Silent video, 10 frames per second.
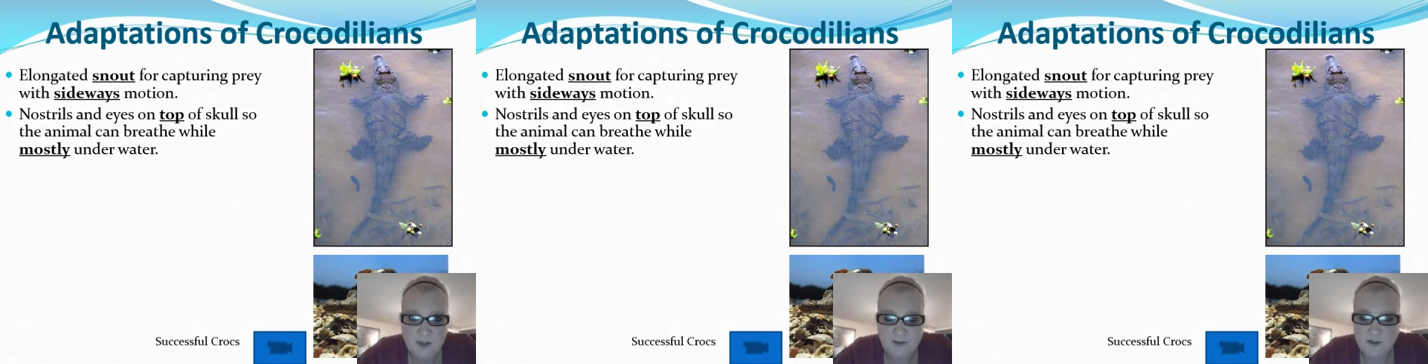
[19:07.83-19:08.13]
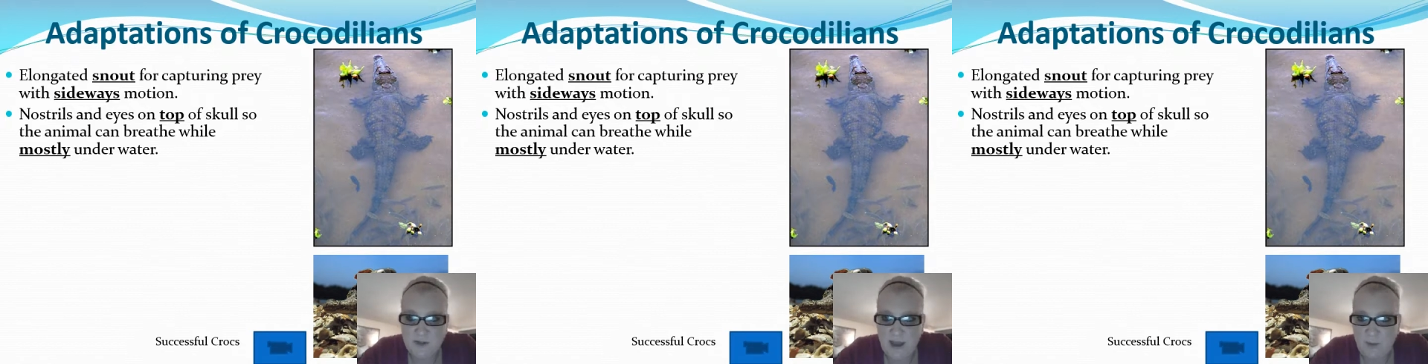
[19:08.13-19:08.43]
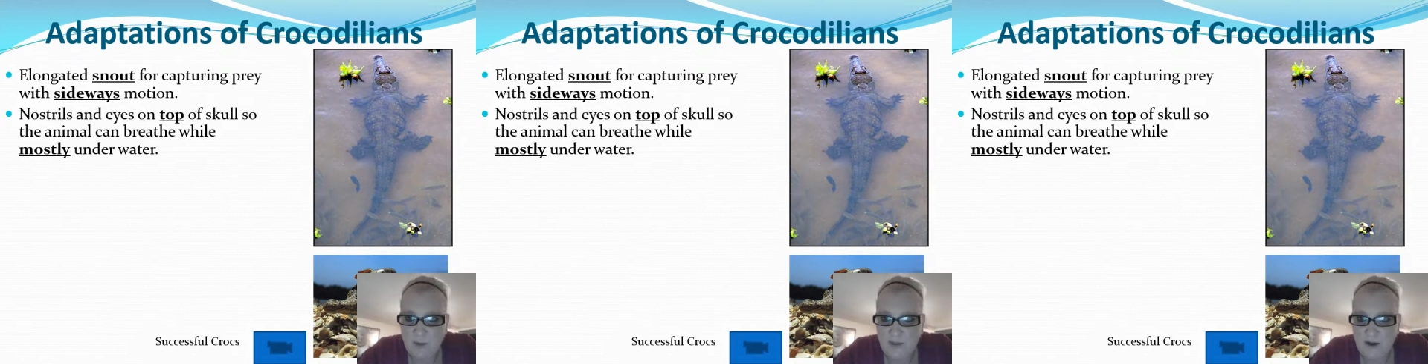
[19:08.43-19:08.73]
so that
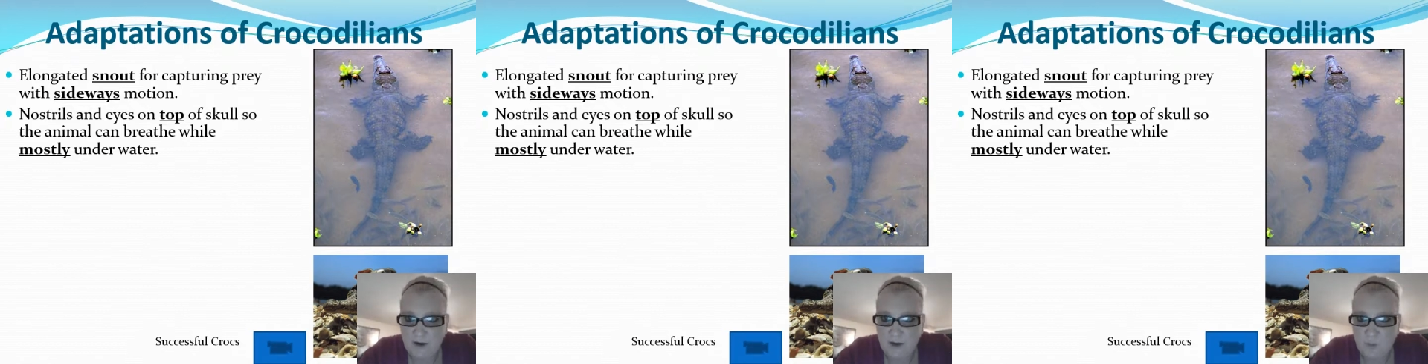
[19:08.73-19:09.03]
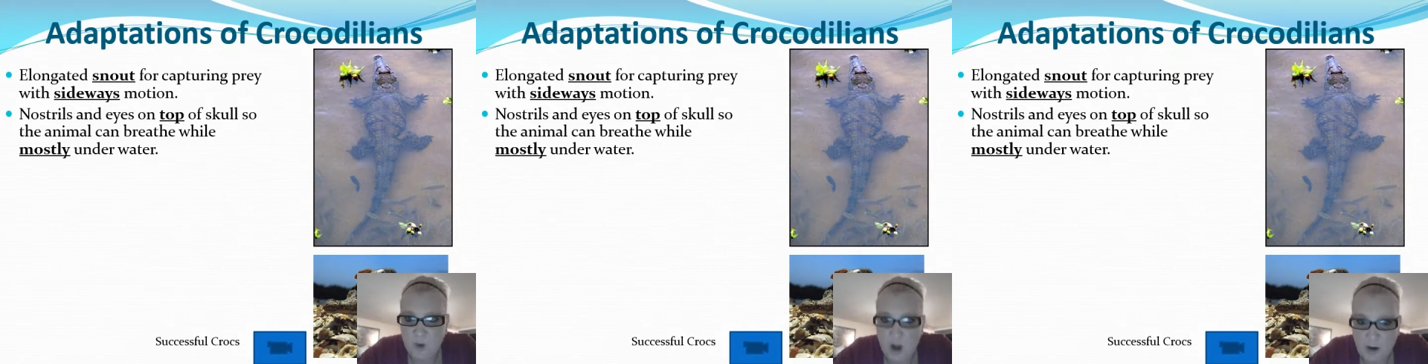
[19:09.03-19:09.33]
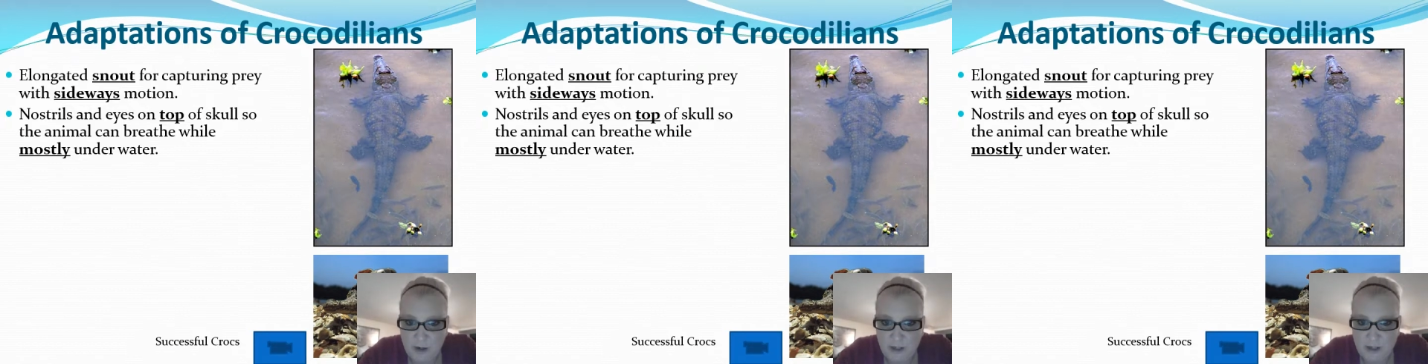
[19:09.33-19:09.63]
when they're in
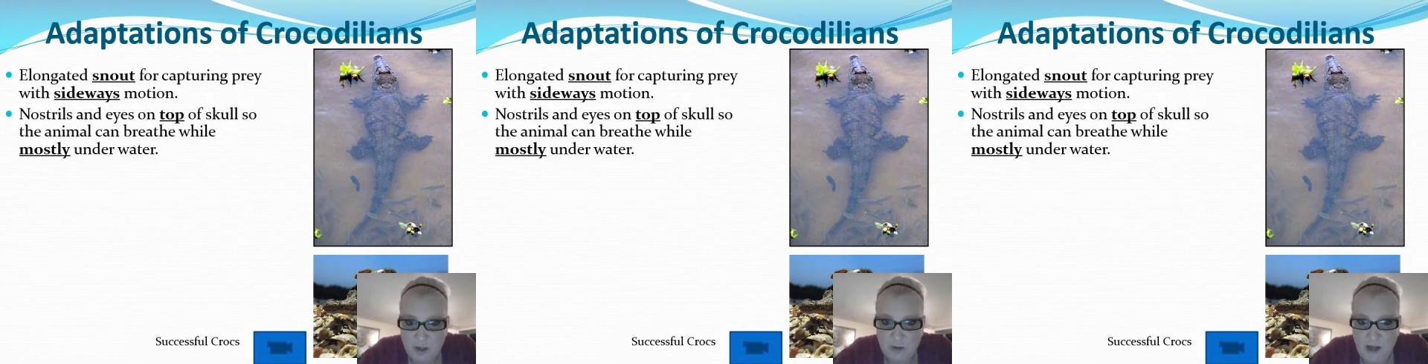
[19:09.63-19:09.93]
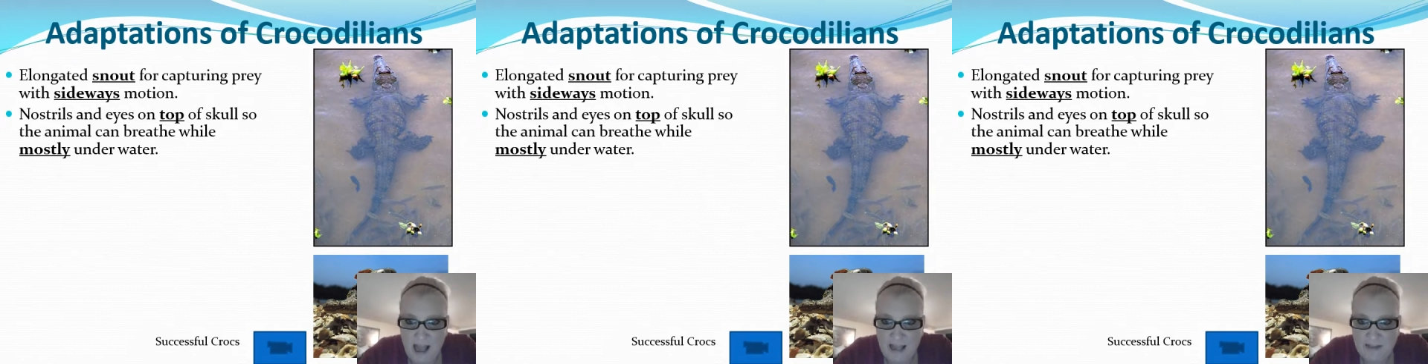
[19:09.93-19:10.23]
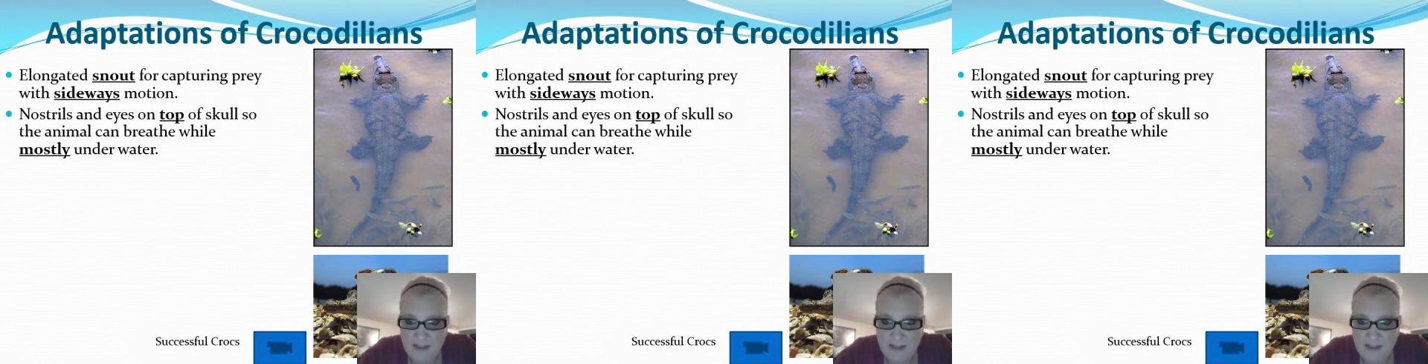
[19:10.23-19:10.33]
water and low lying,